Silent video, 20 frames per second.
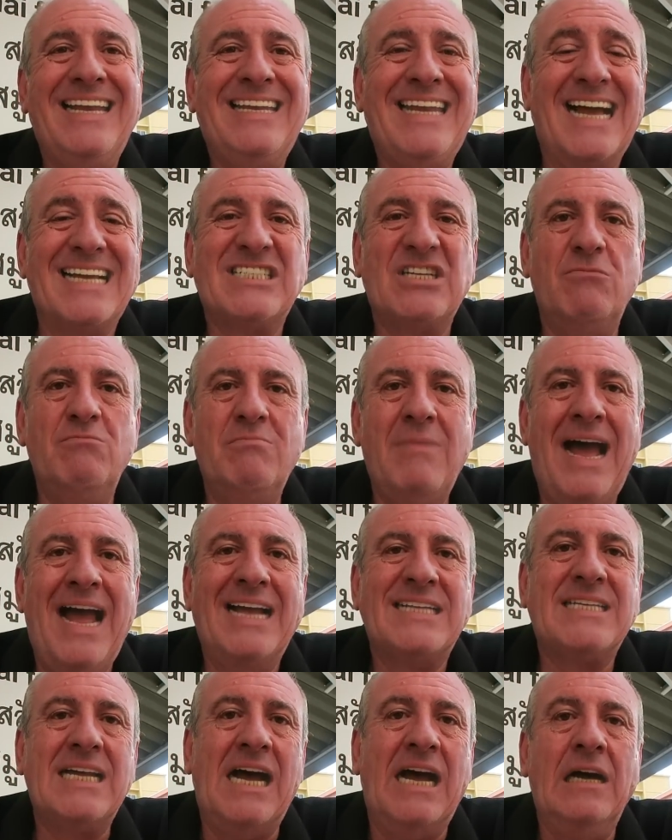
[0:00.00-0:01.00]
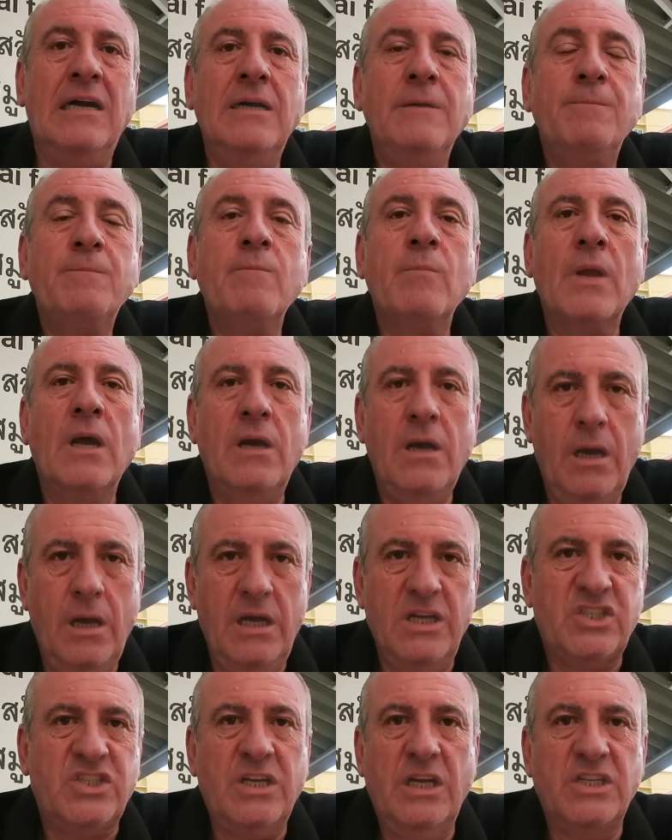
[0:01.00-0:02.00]
doesn't matter,
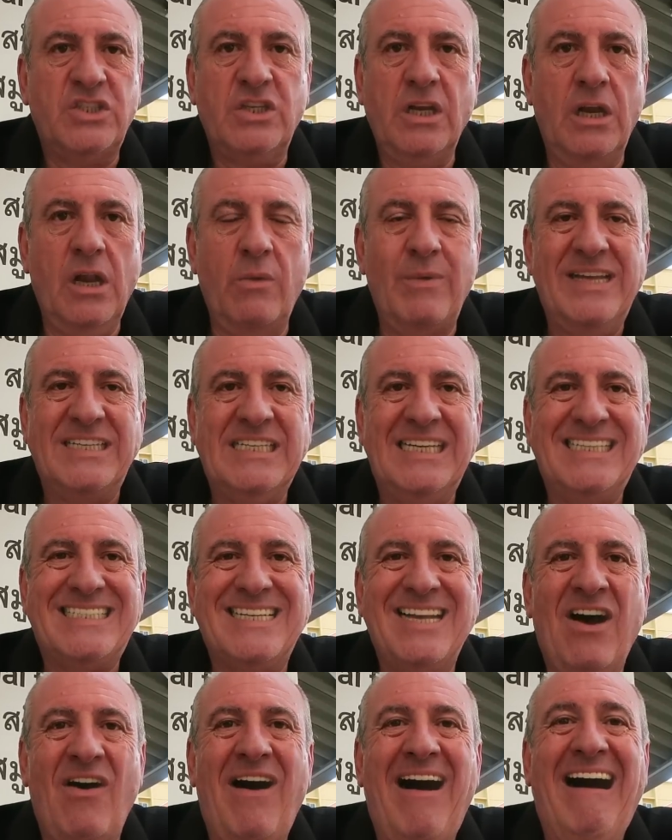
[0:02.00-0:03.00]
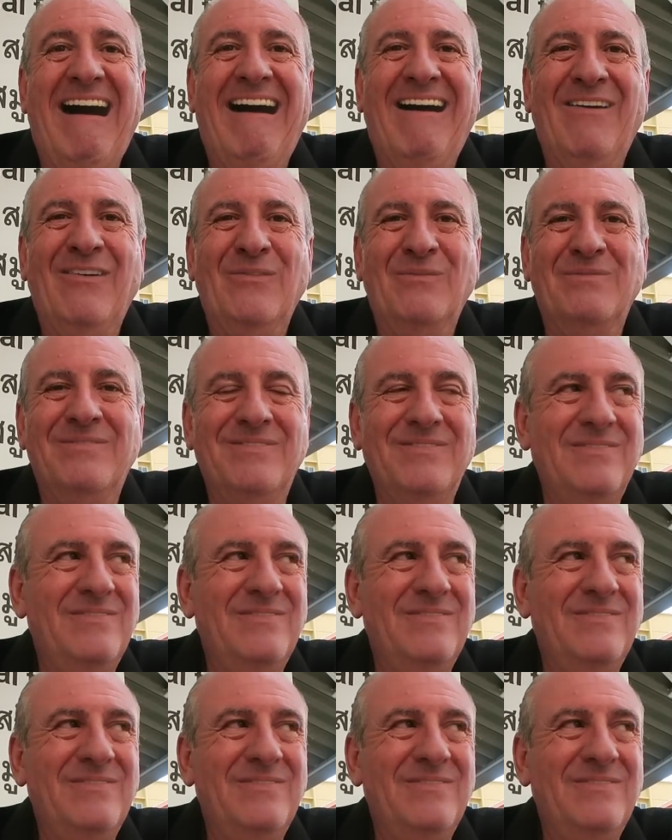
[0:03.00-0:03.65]
so long as it's not home.